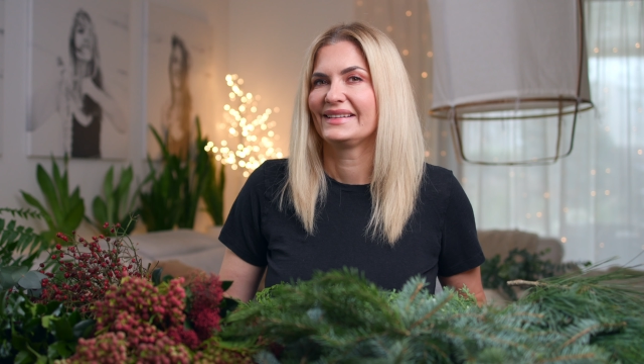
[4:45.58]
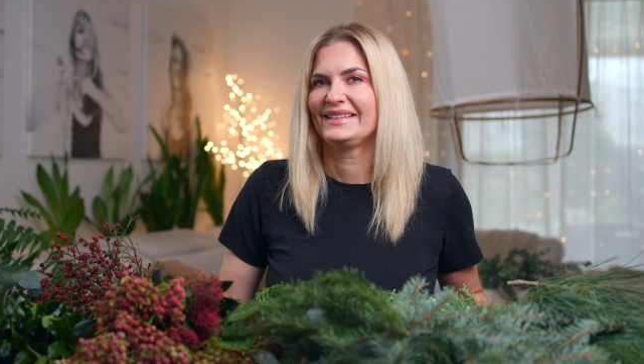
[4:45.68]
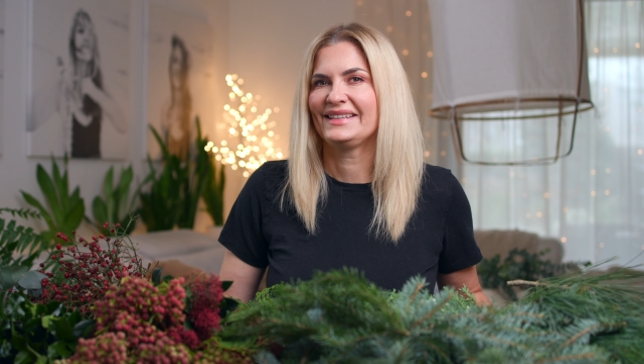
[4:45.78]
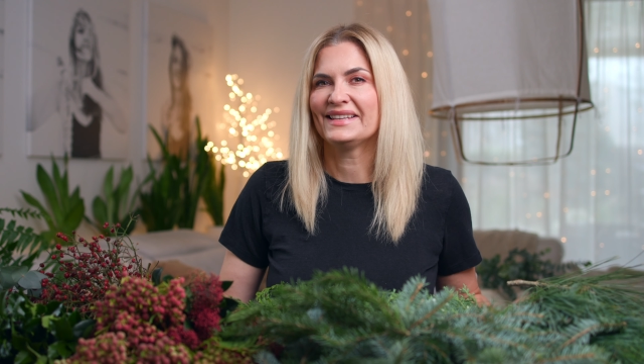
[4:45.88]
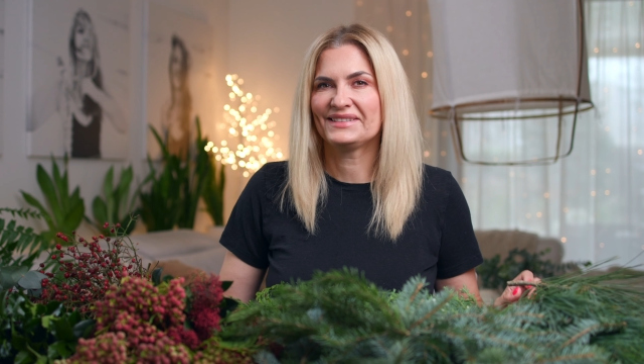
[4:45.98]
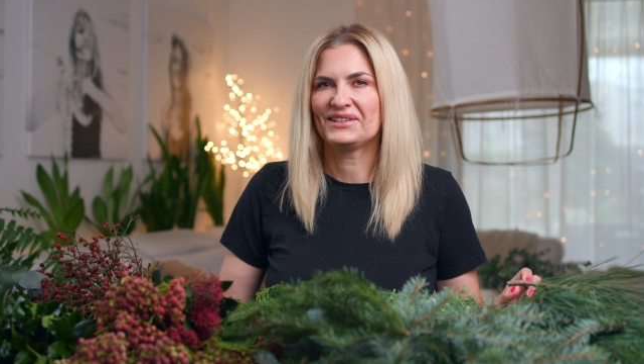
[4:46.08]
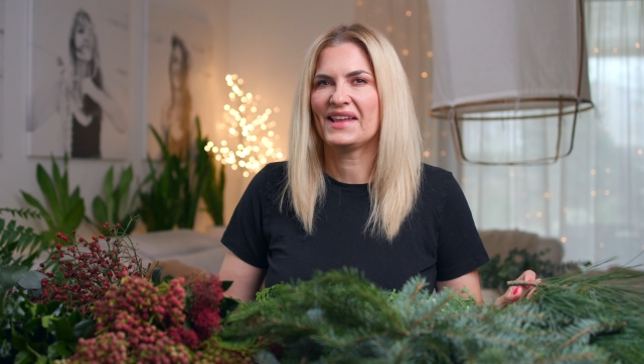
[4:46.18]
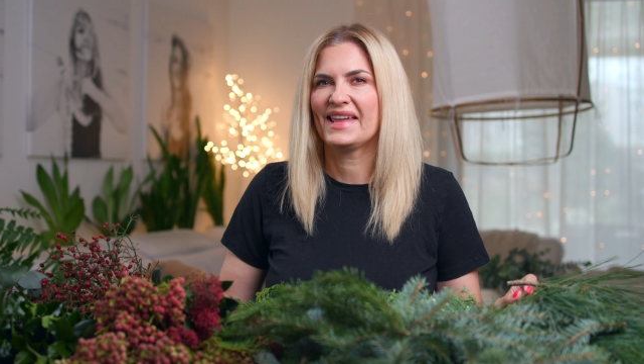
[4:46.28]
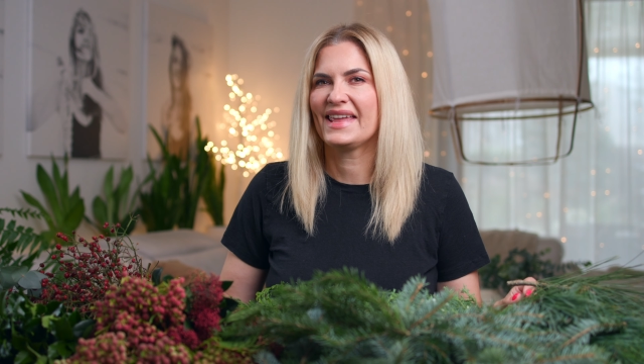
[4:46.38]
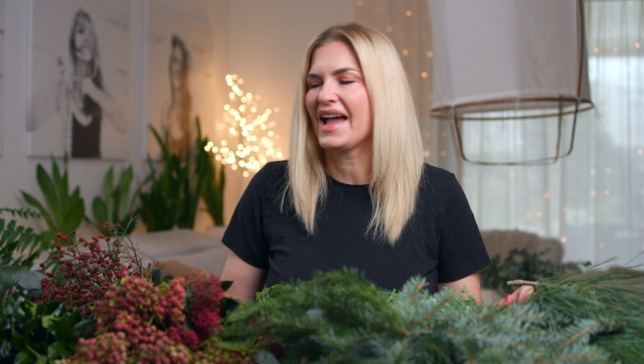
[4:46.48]

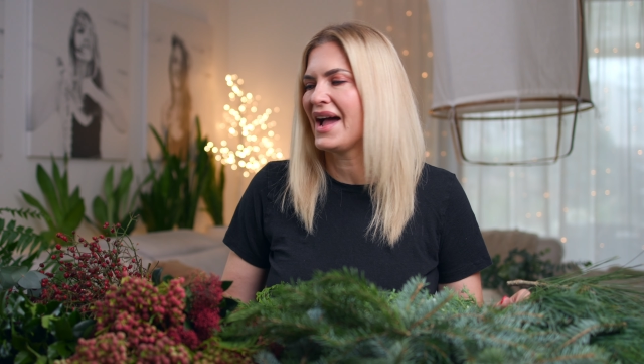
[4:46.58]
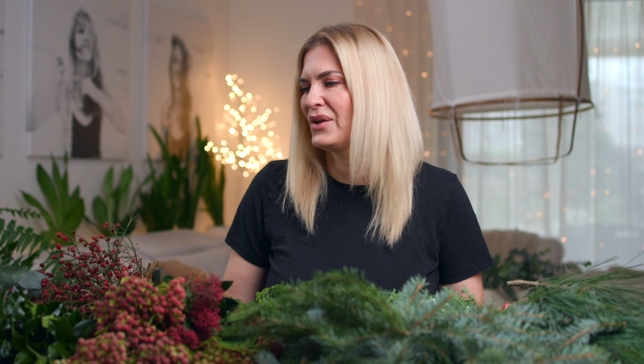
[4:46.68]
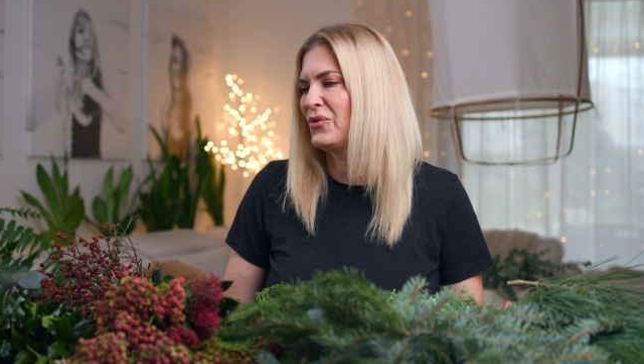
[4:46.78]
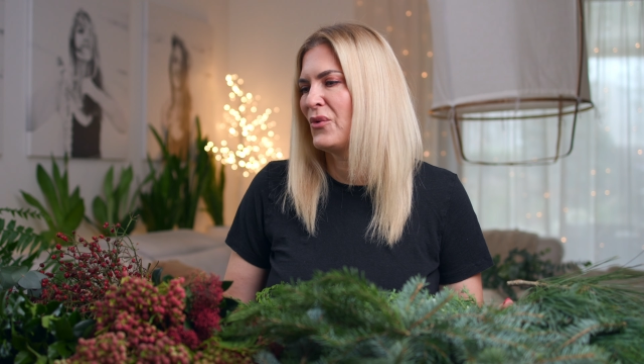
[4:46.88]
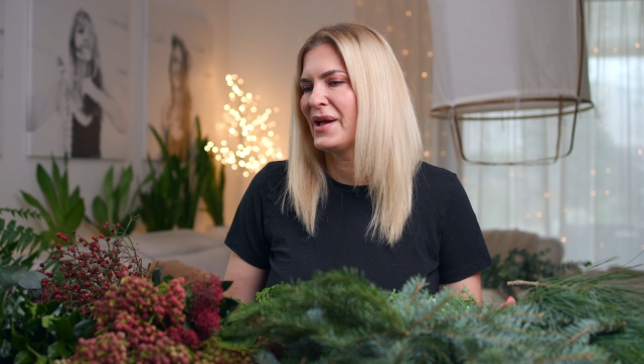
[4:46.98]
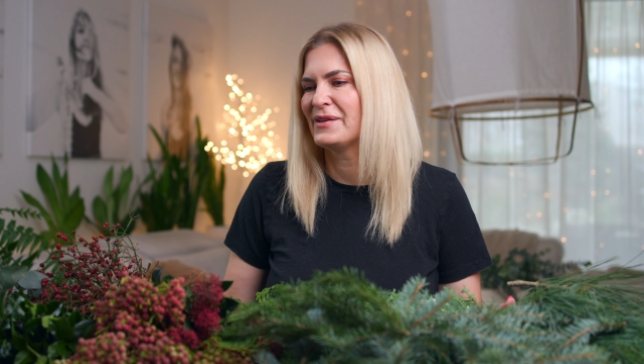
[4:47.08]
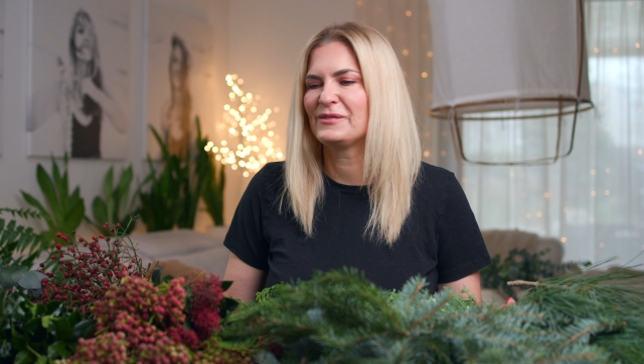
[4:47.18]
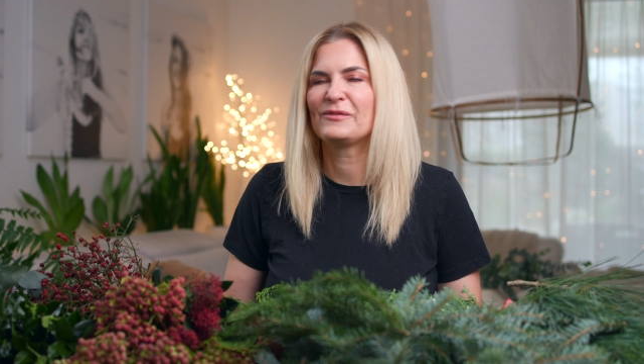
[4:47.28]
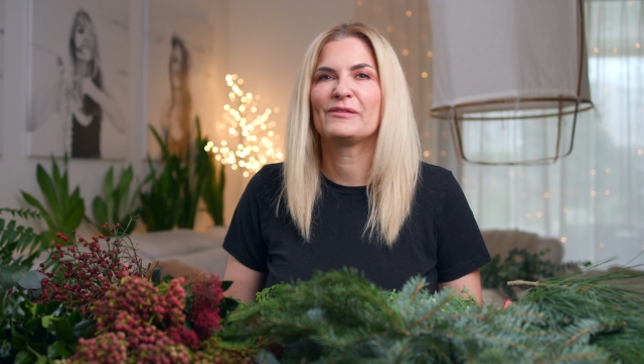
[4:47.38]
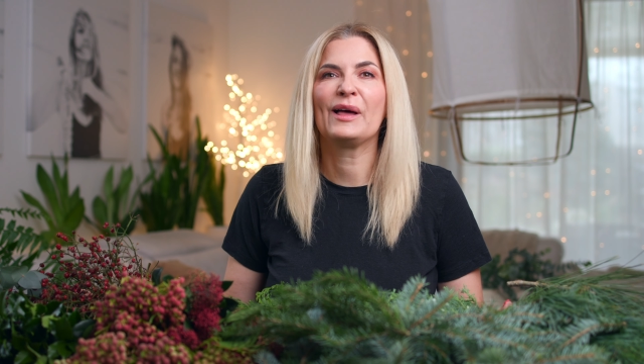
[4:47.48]
Yesterday I
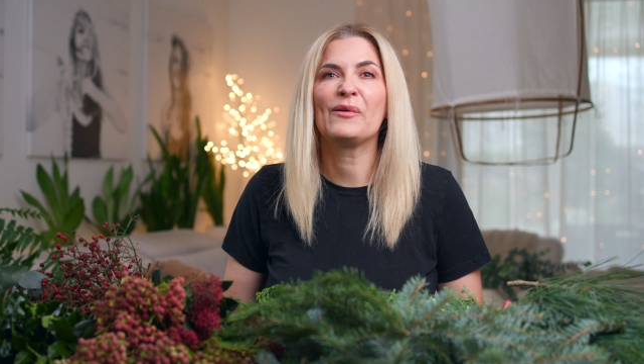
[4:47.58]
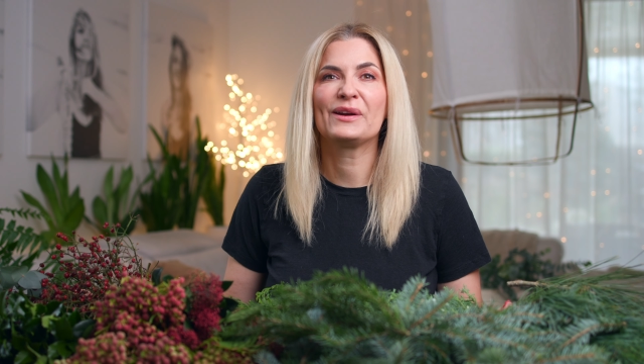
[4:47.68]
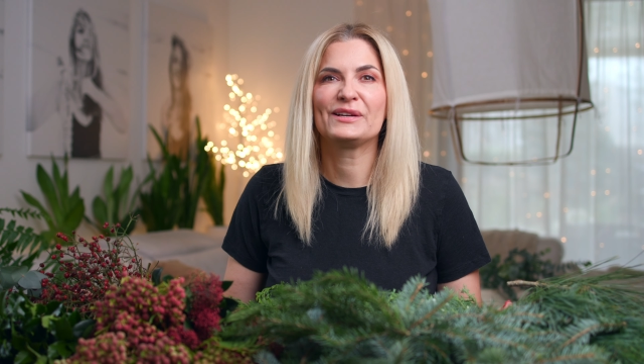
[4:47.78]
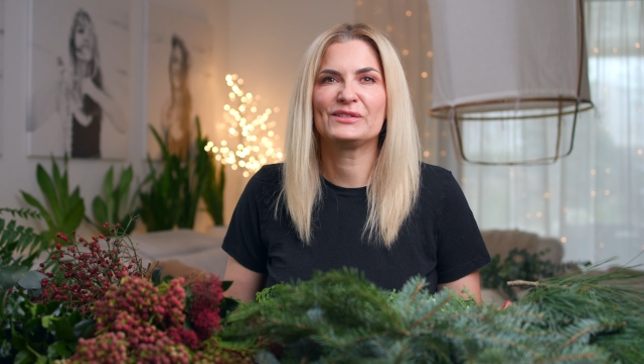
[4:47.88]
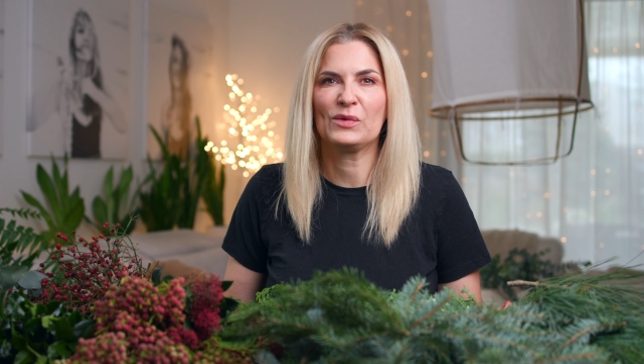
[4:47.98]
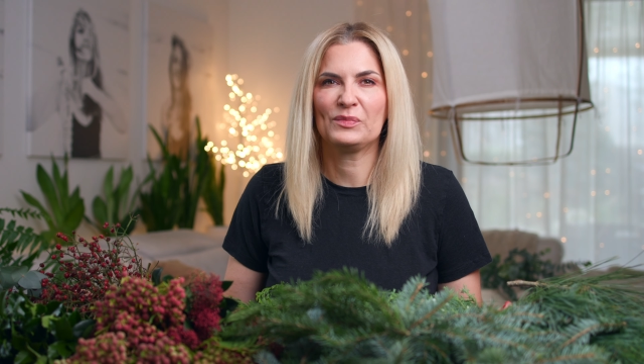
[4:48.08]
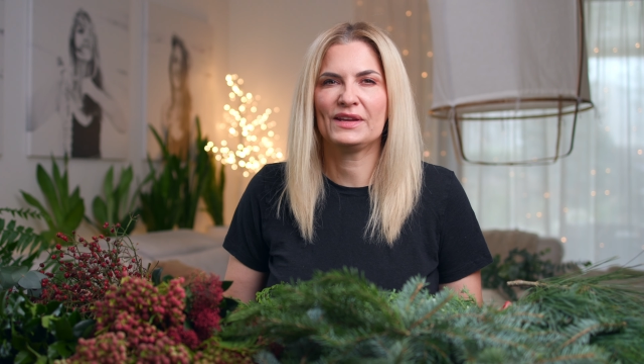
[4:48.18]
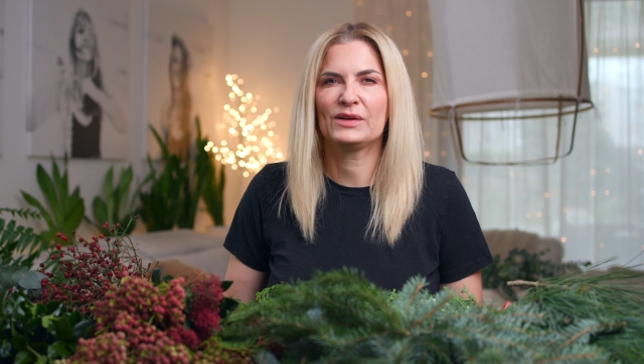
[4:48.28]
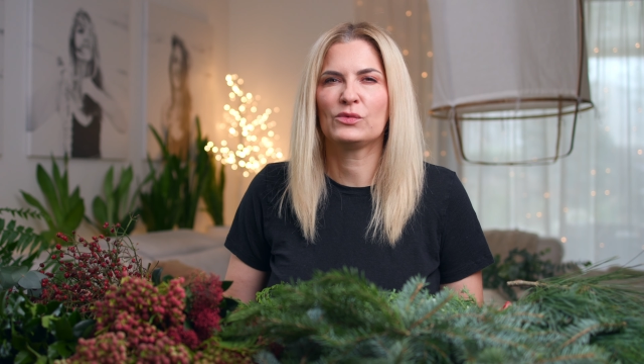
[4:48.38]
went flower shopping.